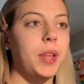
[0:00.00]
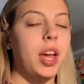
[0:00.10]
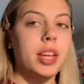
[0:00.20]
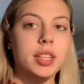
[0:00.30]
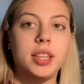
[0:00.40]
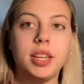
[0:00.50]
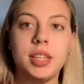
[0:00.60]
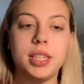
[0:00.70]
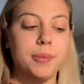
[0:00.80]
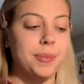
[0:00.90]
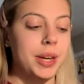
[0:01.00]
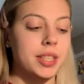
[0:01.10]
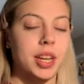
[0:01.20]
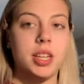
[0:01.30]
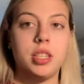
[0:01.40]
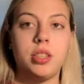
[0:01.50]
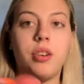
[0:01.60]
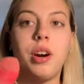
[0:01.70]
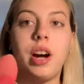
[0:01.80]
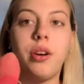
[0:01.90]
like to let it seep in my skin, so
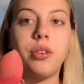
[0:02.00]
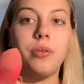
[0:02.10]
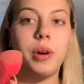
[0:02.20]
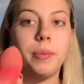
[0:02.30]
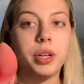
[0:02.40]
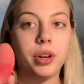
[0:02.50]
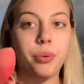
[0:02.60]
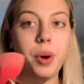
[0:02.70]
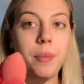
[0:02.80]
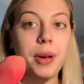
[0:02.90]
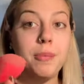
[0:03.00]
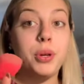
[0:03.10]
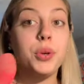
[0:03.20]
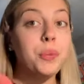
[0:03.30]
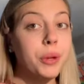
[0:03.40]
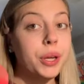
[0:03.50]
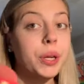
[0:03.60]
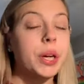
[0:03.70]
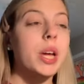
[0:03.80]
I'm gonna go wet my beauty blender.